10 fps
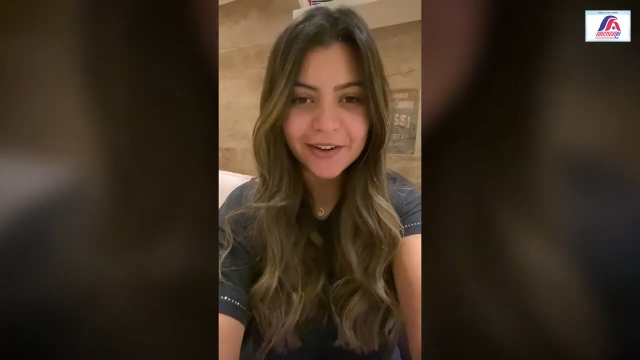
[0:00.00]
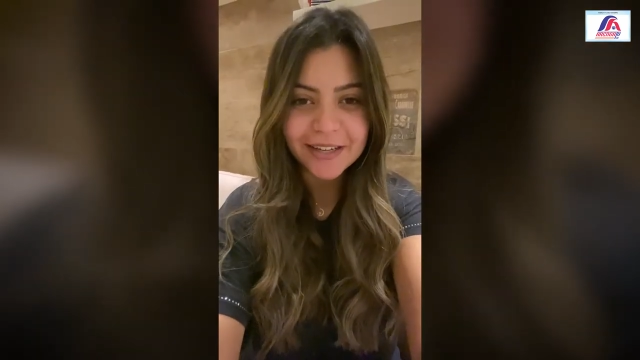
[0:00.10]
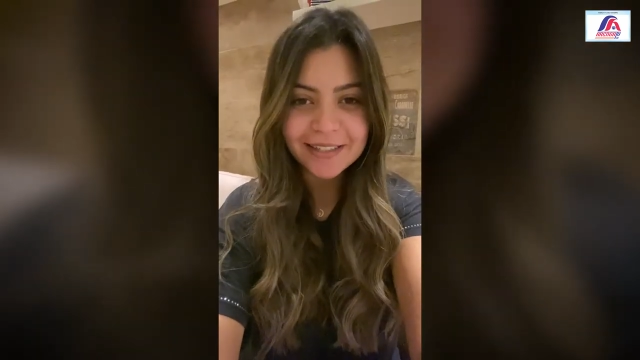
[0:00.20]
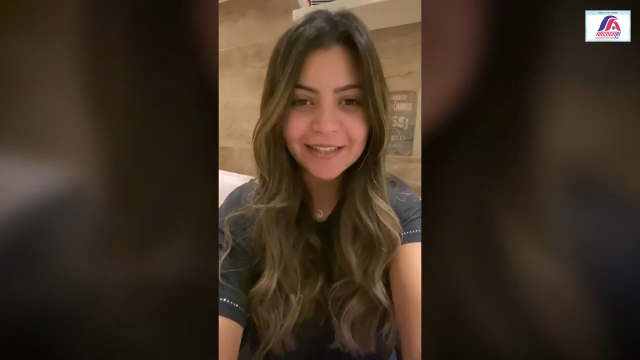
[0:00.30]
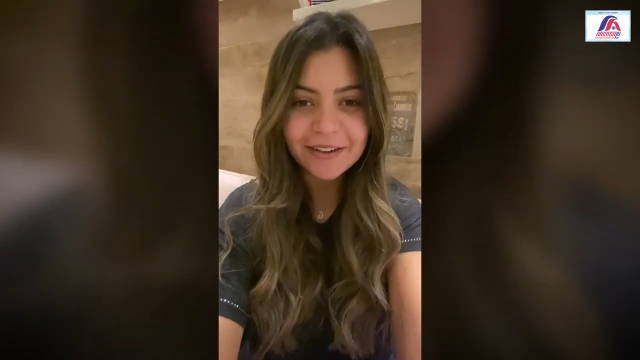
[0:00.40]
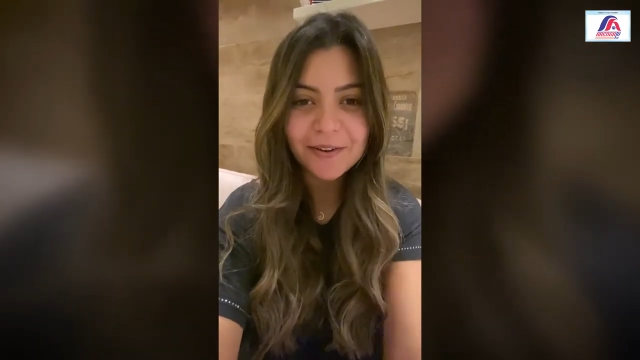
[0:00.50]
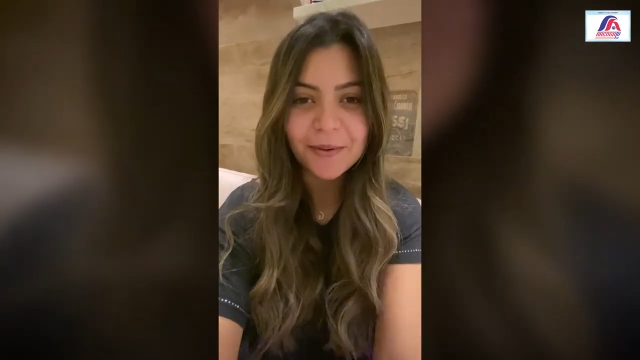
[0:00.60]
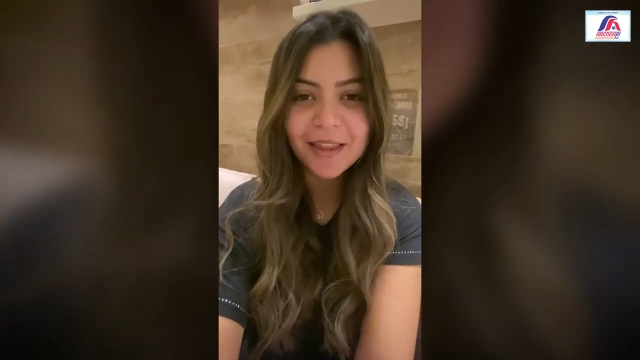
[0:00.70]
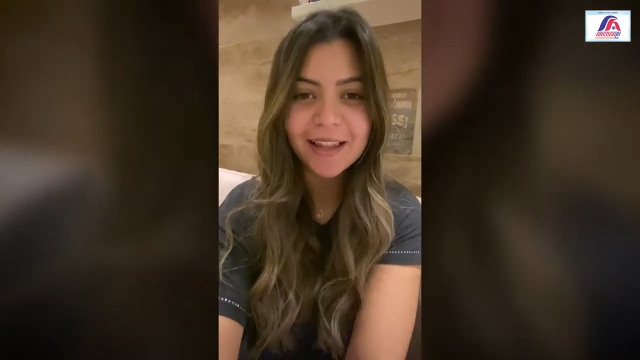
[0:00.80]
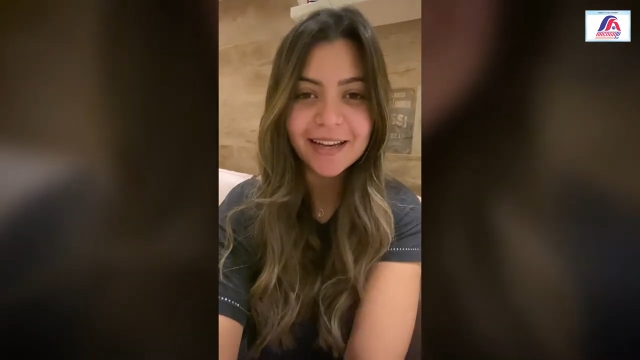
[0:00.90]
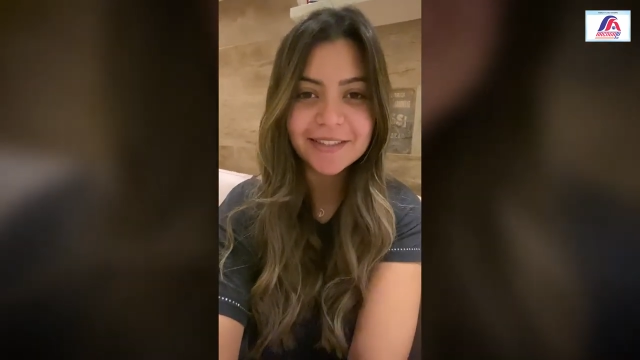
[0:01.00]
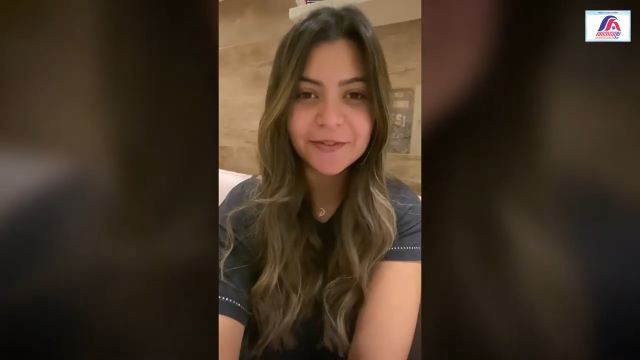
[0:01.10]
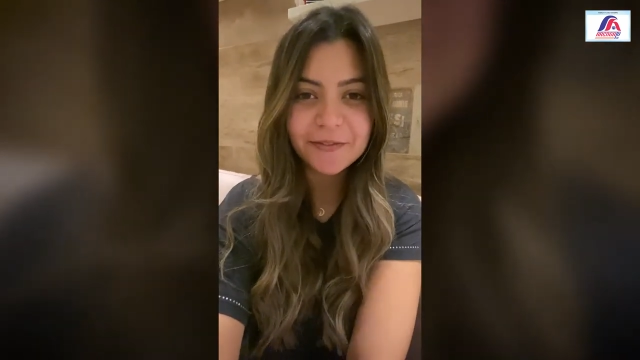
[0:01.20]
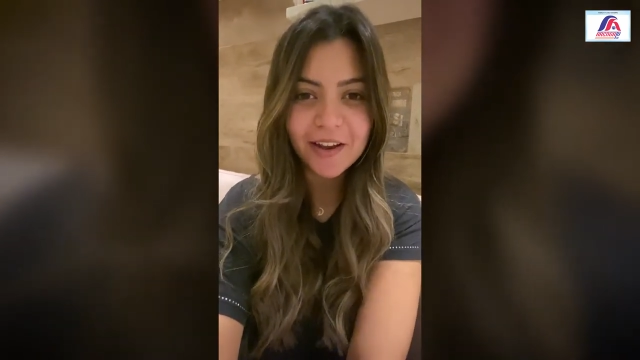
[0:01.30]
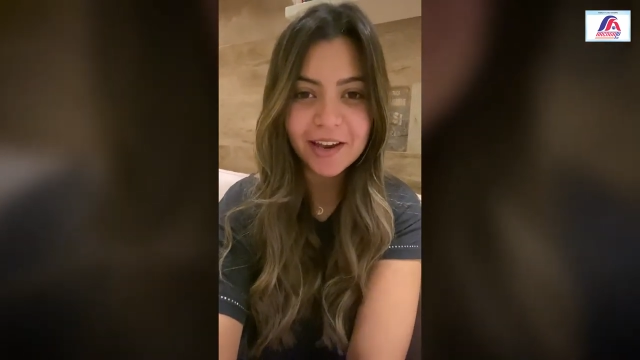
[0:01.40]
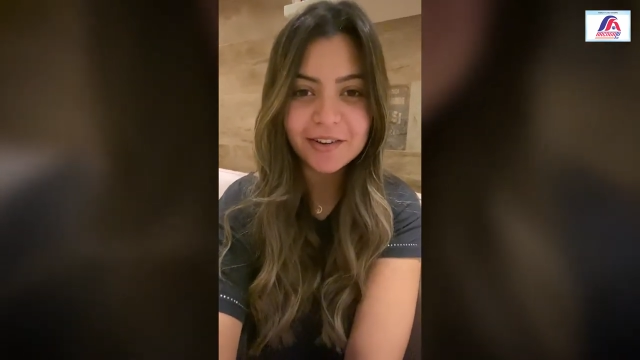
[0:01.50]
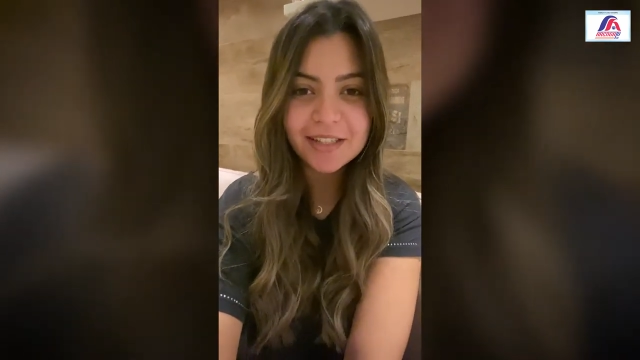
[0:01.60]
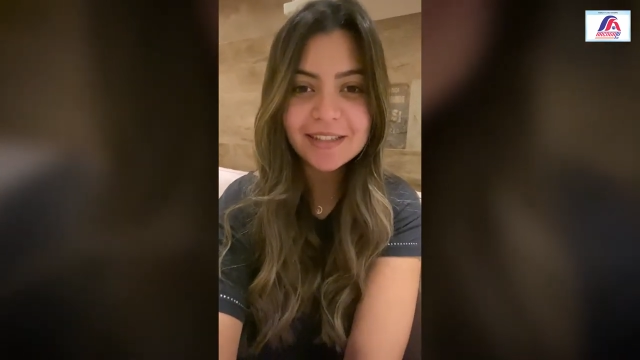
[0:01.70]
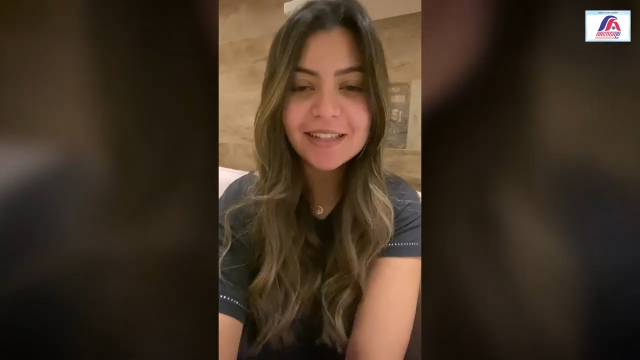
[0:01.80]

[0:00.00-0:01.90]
world suffering from the threat of